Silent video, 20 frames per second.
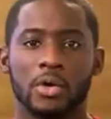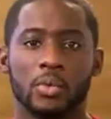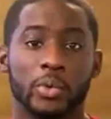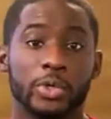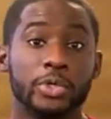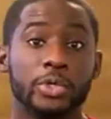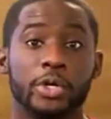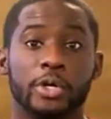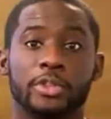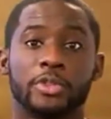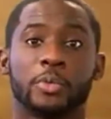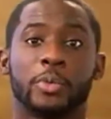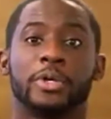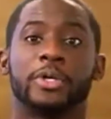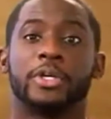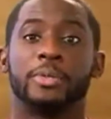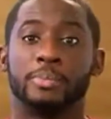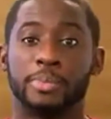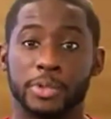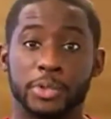When you hear the word
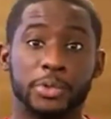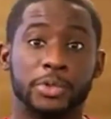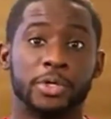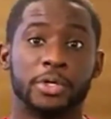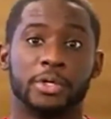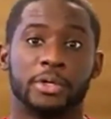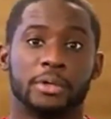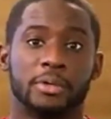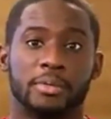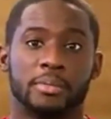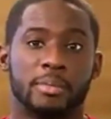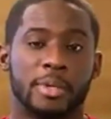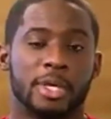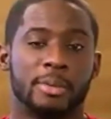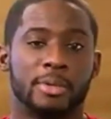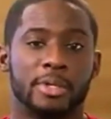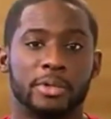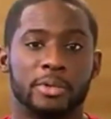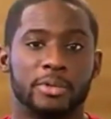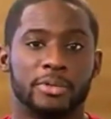computer,
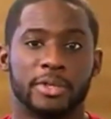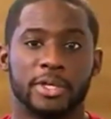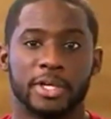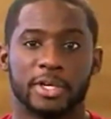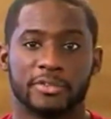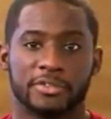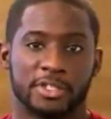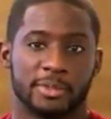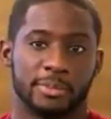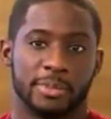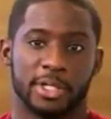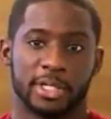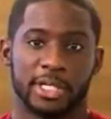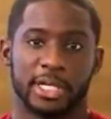maybe you think of something